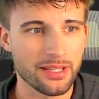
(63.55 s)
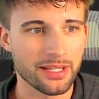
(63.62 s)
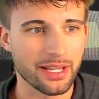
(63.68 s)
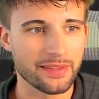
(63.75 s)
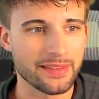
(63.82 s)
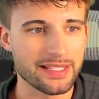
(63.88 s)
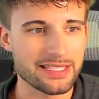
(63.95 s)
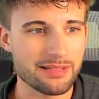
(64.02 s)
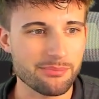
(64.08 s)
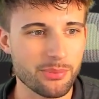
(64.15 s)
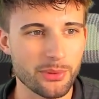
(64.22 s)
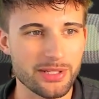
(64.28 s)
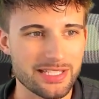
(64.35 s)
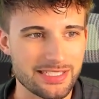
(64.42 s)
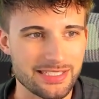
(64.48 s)
and that's at
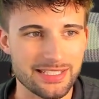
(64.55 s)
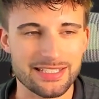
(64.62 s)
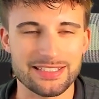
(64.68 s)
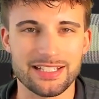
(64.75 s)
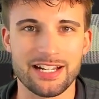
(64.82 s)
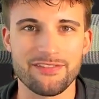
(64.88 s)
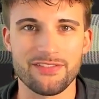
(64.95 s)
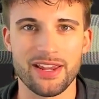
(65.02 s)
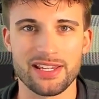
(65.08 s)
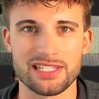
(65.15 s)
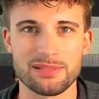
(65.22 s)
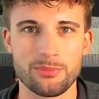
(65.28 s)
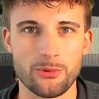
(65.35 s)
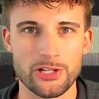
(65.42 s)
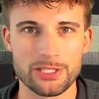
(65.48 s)
0.69 fantasy
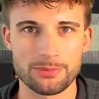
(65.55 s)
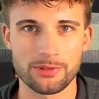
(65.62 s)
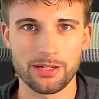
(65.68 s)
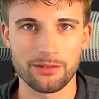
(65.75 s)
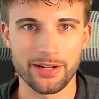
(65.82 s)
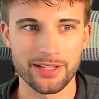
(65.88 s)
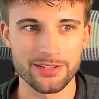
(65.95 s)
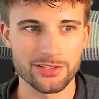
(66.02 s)
points per route ran.